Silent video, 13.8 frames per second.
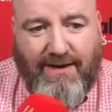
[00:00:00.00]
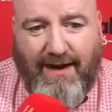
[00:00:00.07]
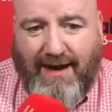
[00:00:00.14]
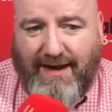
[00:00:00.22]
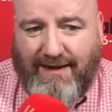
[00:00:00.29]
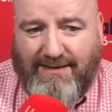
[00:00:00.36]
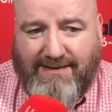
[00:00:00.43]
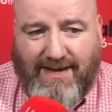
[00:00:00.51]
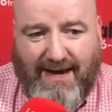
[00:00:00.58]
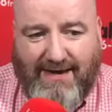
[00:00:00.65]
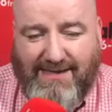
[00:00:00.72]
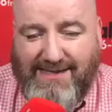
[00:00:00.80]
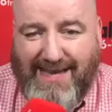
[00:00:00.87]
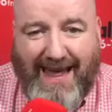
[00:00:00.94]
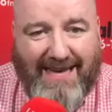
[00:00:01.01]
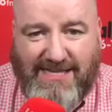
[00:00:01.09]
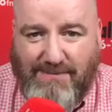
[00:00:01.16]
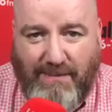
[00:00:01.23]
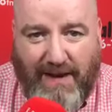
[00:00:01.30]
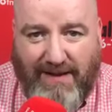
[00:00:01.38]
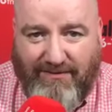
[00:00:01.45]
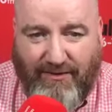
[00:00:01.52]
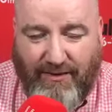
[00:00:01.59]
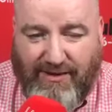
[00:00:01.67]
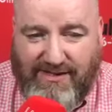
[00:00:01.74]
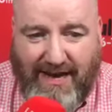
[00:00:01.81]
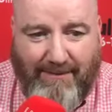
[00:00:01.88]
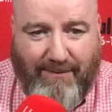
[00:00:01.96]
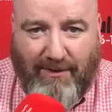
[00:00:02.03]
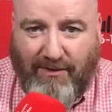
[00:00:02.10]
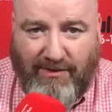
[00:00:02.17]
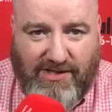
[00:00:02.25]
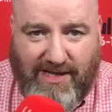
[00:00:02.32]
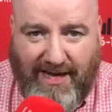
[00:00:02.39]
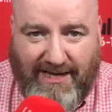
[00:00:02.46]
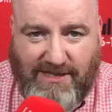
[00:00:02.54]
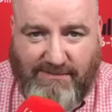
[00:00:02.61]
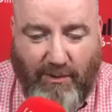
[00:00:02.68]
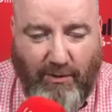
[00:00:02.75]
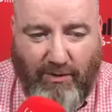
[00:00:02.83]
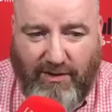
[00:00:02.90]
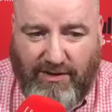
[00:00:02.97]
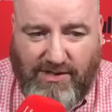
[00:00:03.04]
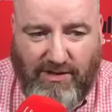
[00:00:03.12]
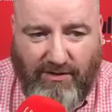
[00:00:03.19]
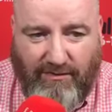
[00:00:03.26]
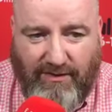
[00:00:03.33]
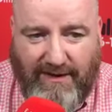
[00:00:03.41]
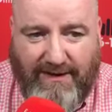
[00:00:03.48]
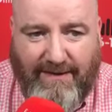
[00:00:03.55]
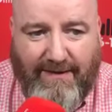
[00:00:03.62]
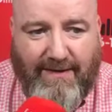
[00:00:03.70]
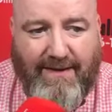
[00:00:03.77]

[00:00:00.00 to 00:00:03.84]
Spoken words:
and sliced beef, for example, or sliced pork is lovely.